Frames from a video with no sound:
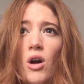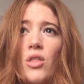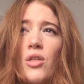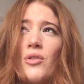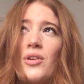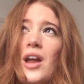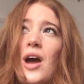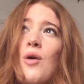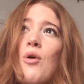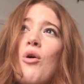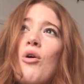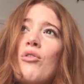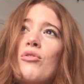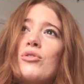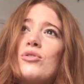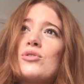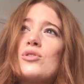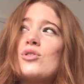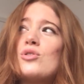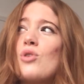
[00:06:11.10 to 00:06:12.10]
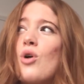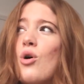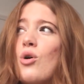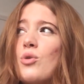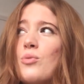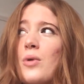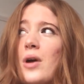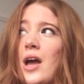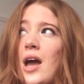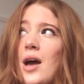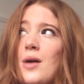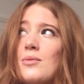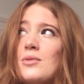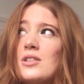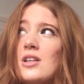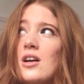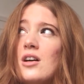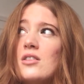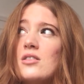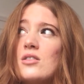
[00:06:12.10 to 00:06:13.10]
Although now Whole Foods is owned by
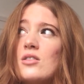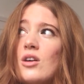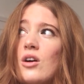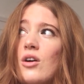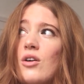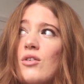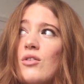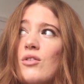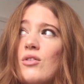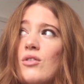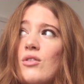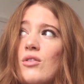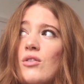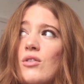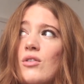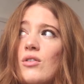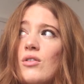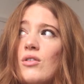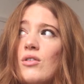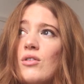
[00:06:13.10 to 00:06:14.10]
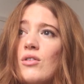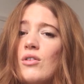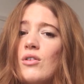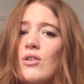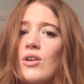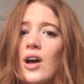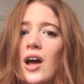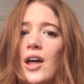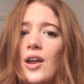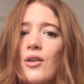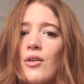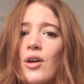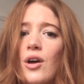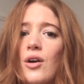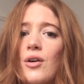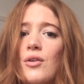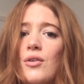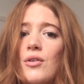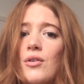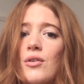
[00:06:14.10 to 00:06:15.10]
Amazon, so I don't know.